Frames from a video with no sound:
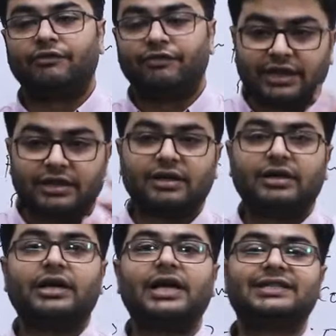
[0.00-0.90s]
with
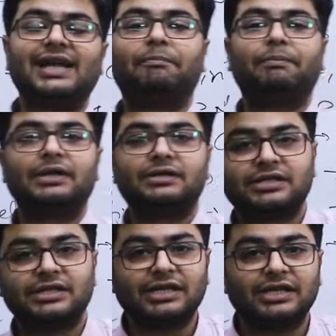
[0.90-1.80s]

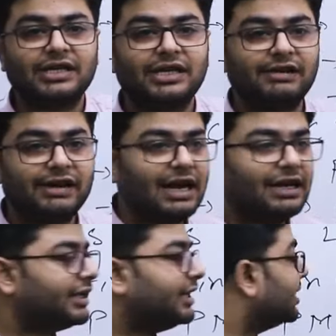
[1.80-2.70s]
examples in
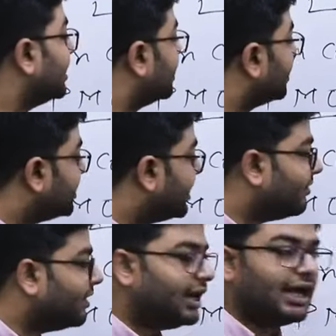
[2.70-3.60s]
reality,
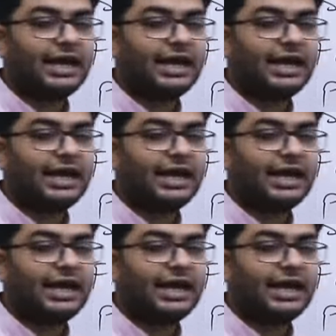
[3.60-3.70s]
they will